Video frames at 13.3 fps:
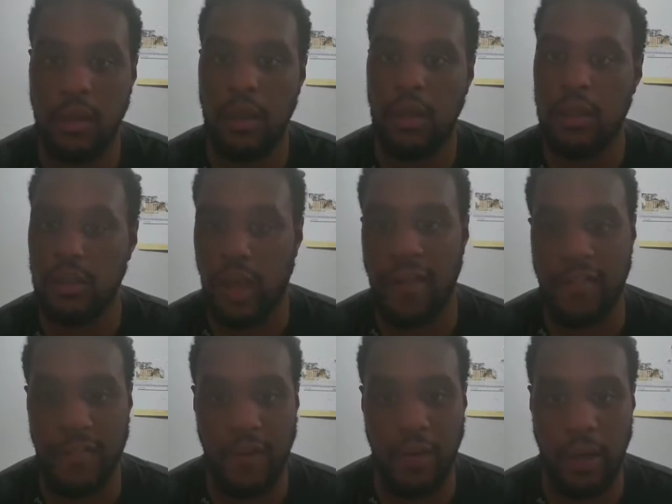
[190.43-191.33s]
So I
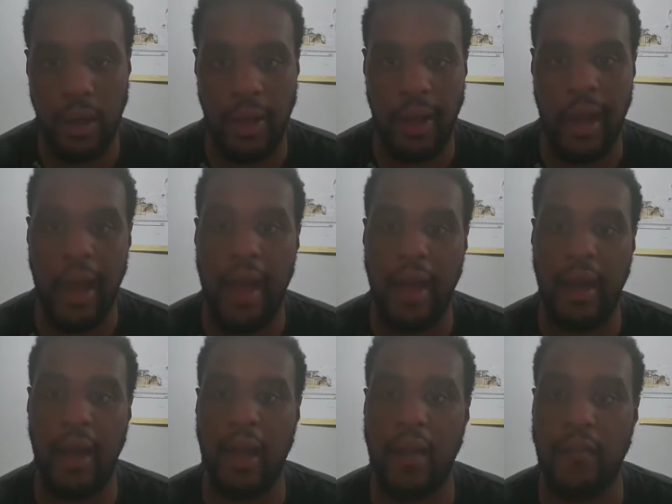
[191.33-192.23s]
felt like I had
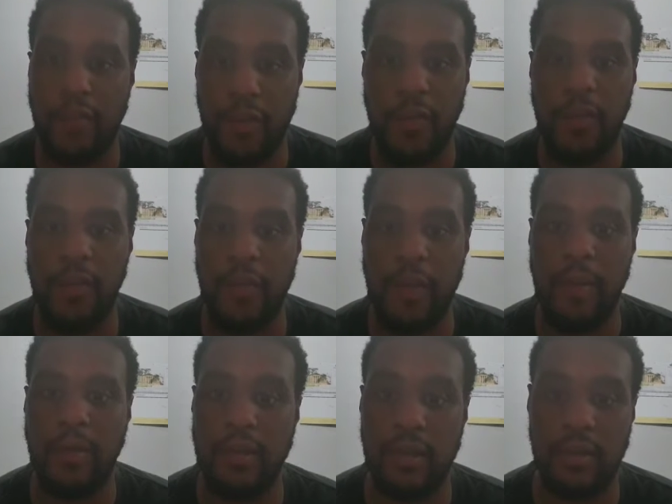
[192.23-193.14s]
a few
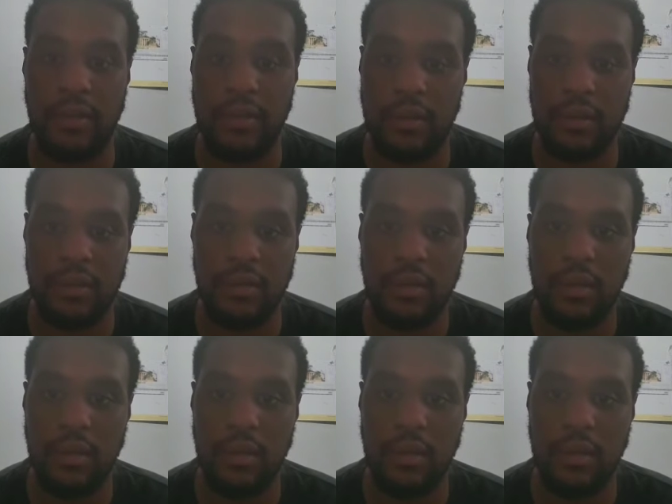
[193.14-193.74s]
female tendencies.